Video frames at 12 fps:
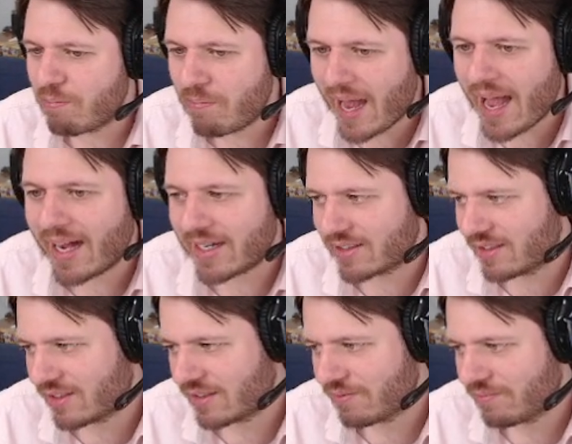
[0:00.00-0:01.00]

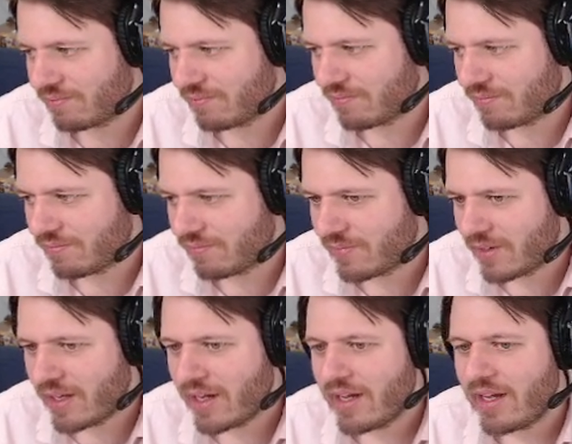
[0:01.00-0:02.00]
backs.
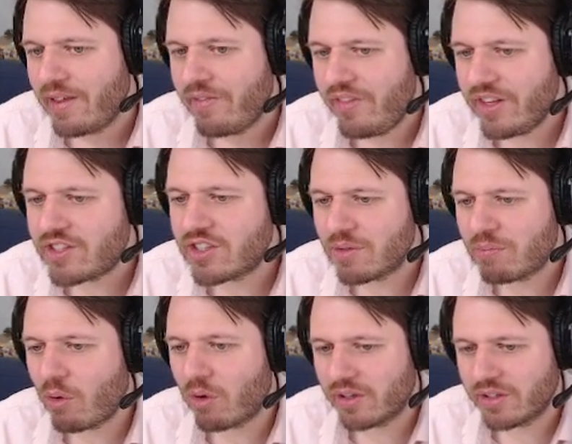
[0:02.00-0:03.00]
This is
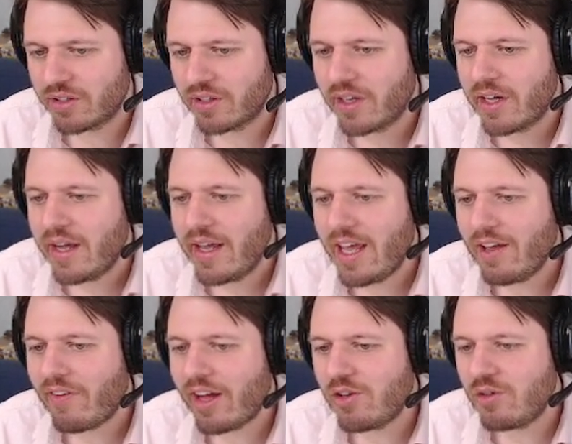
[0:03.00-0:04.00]
important.
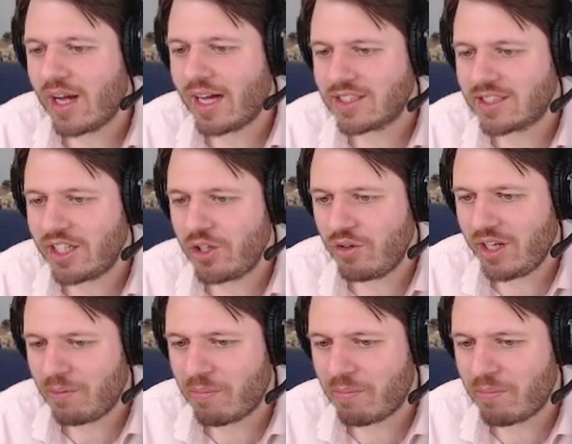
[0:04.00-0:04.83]
If I do not say unique